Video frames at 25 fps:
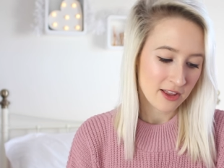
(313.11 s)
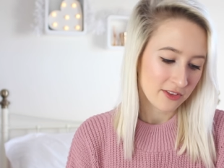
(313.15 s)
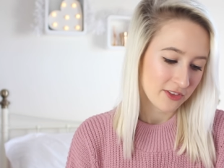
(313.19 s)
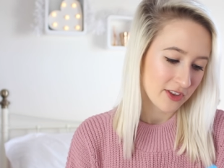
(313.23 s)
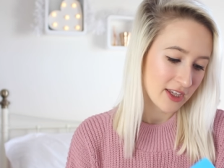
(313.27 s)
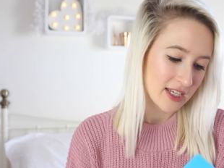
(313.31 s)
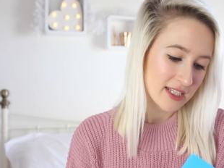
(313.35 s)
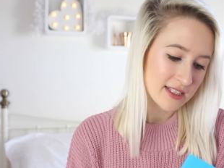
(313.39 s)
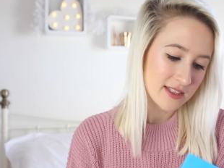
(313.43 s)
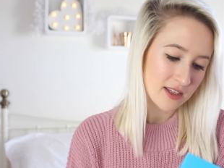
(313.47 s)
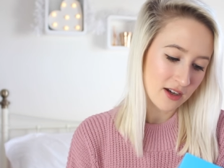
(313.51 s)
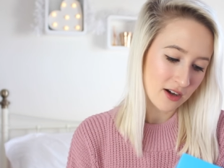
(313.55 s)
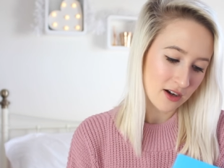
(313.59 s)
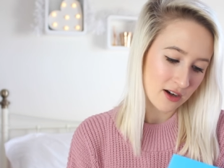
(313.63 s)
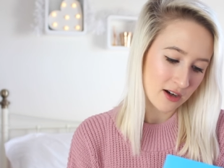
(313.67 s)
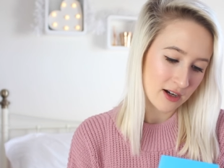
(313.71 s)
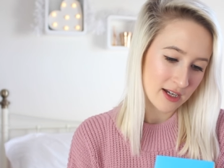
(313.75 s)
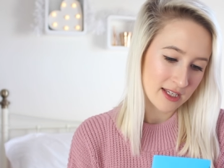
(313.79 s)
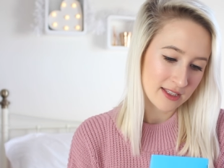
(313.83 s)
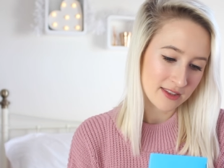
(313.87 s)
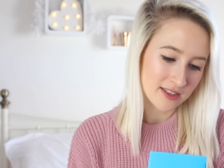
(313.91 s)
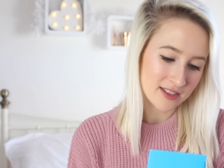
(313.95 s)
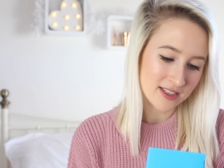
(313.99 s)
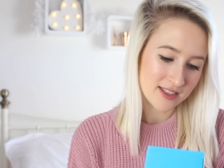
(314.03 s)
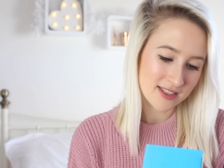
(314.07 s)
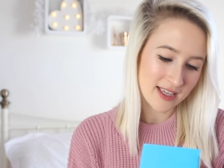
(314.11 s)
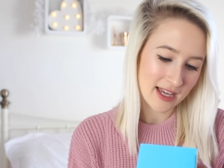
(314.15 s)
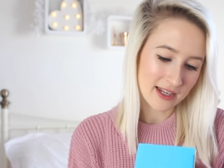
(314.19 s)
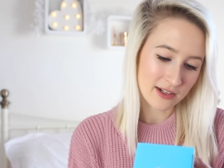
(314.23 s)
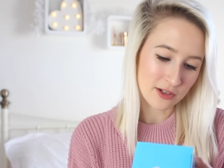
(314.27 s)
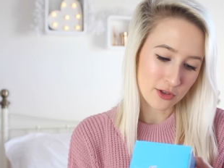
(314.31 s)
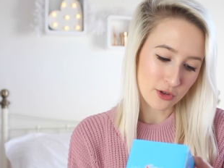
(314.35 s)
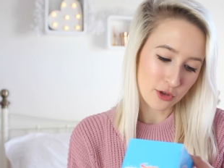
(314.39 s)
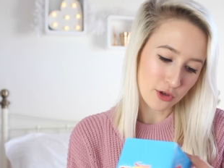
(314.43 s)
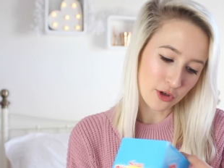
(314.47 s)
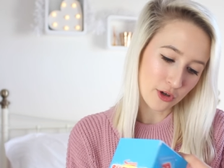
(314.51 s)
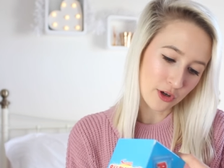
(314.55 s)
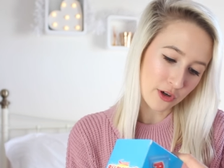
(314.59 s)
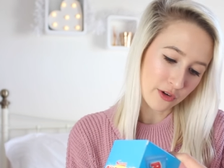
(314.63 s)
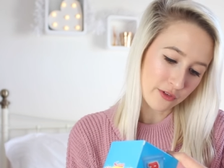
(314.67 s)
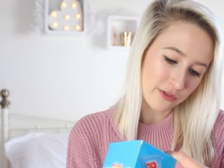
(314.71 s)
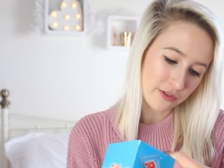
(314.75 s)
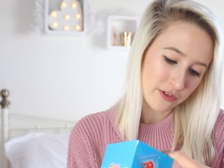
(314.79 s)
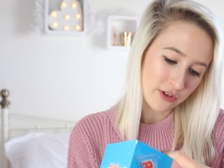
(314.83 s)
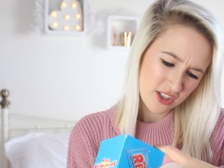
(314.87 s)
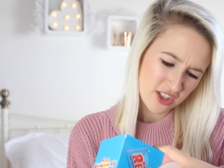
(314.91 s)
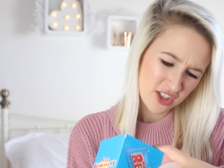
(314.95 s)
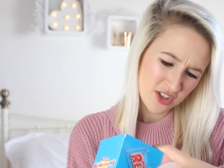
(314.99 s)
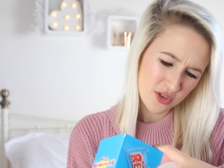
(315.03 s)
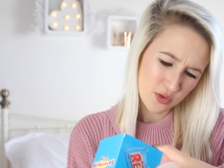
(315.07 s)
These are in the scent of
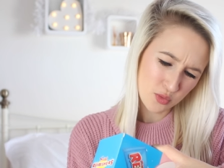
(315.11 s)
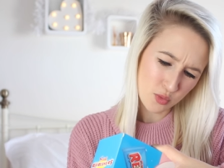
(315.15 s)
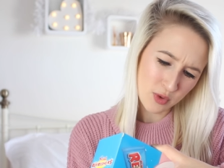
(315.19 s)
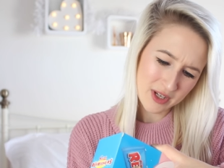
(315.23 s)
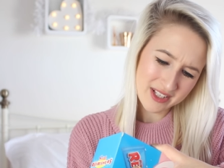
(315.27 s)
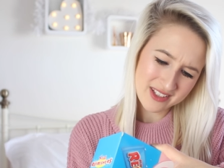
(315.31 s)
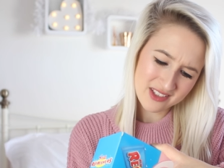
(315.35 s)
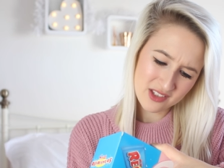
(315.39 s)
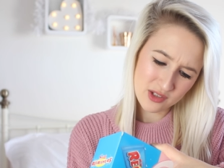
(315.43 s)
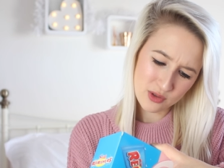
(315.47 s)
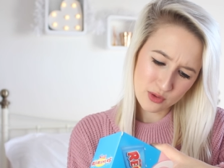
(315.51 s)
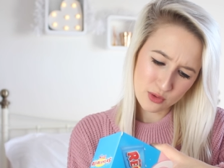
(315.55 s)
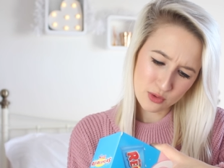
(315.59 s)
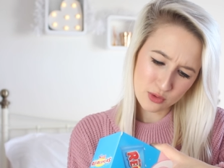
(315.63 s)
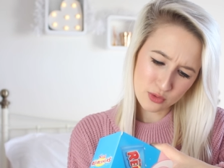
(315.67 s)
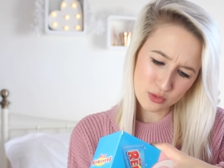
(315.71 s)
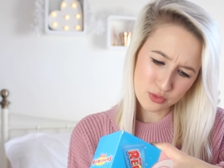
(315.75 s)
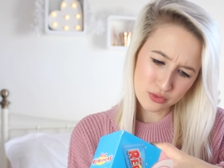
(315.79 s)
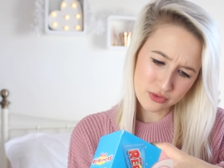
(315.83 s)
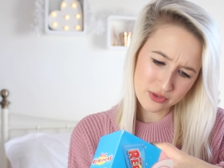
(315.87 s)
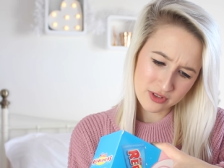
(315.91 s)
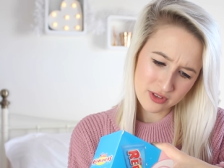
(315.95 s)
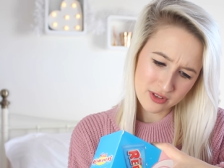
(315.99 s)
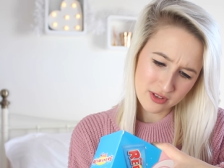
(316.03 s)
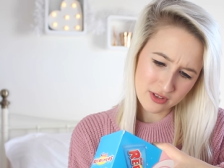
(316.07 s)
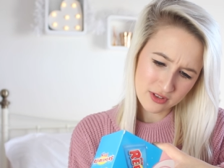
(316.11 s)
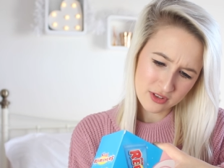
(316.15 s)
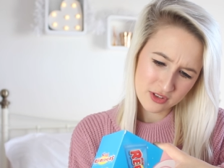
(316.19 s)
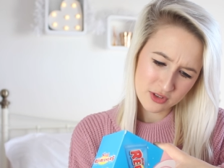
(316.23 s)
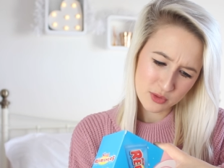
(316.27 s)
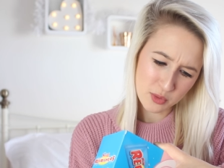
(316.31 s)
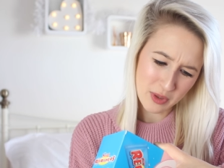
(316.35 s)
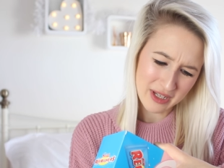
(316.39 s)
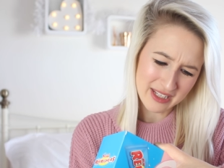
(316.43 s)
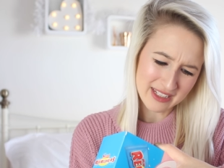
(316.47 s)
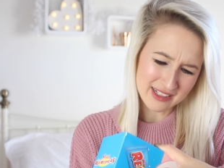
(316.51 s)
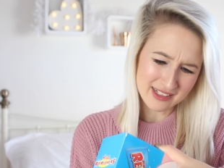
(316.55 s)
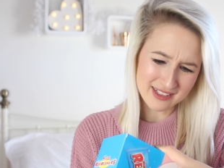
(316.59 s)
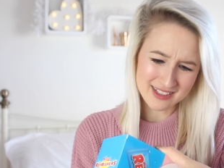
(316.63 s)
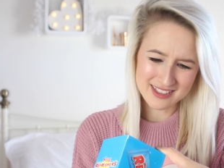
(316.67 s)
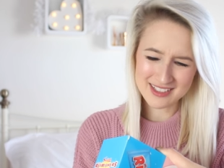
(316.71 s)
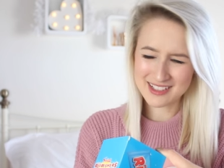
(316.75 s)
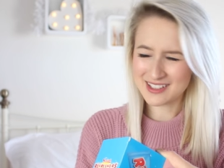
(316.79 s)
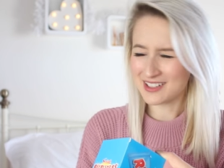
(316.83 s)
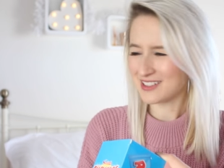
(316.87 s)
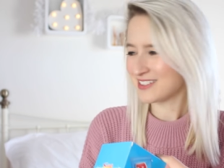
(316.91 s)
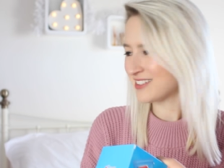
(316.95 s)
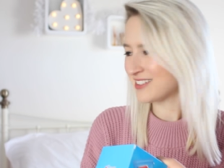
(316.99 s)
Swizzels Sweets.